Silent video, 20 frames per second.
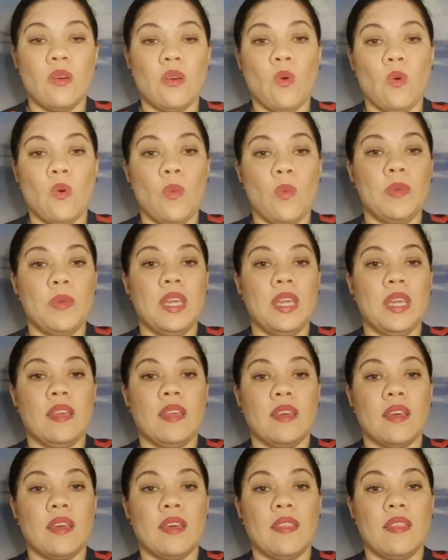or
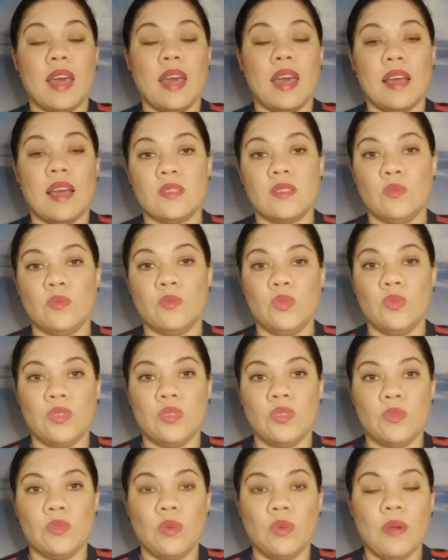being that
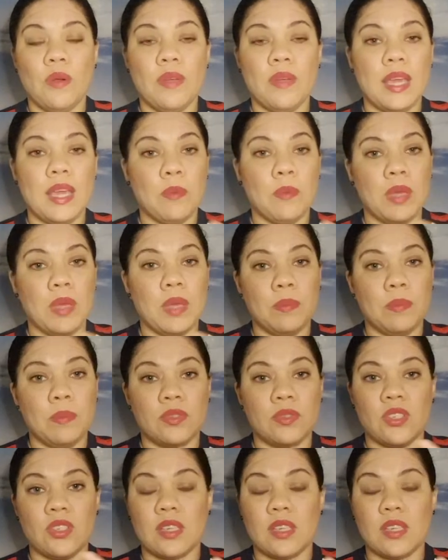wounded warrior and people
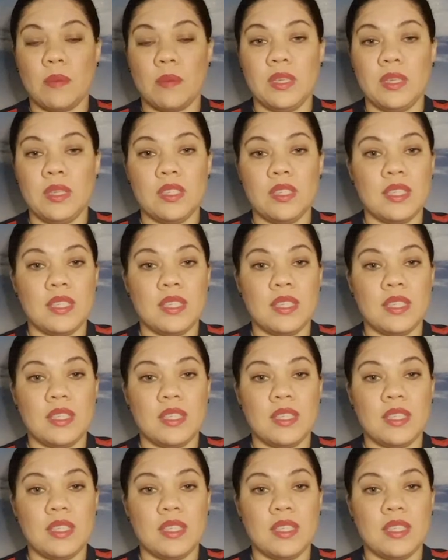just coming to